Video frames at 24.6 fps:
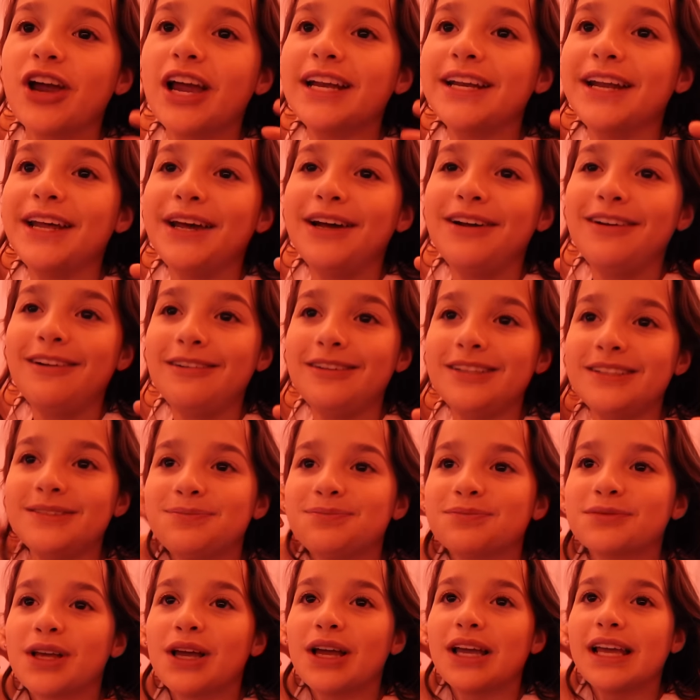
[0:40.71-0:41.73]
Right now,
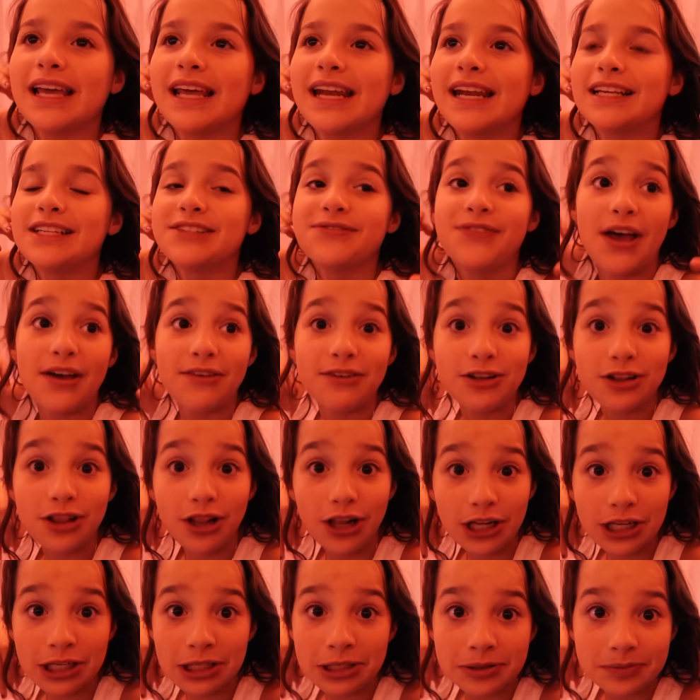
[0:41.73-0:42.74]
it is five
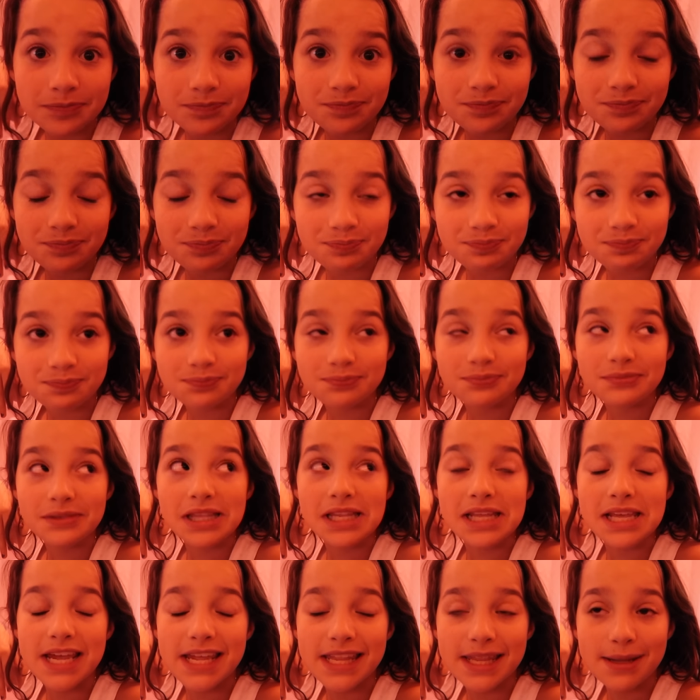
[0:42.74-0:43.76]
o'clock
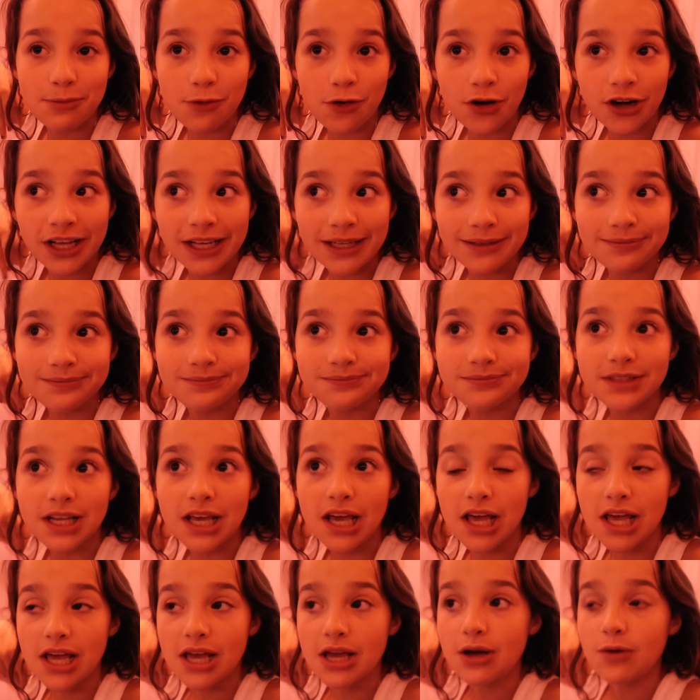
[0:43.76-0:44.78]
in the morning
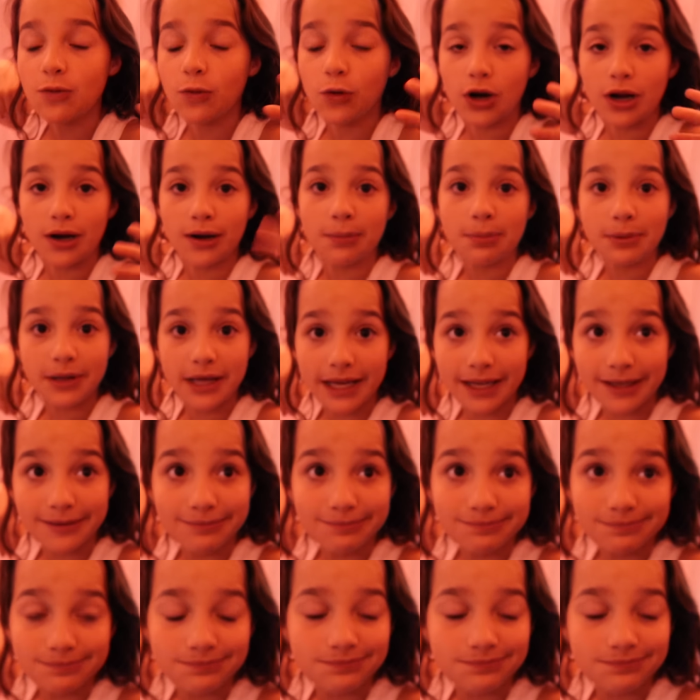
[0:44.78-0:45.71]
on the plane.